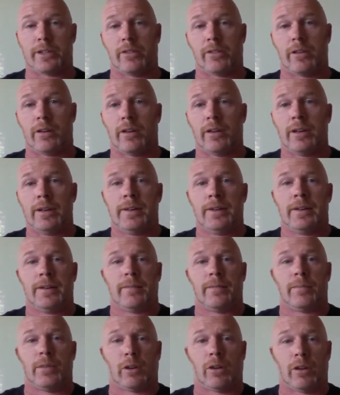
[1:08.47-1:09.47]

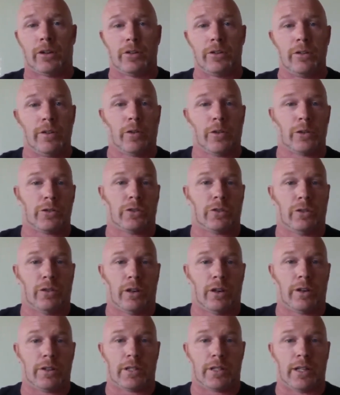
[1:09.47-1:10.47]
are universal
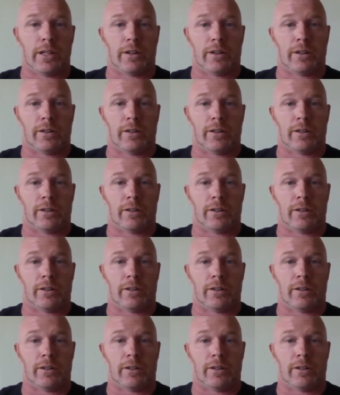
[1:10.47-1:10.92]
laws that are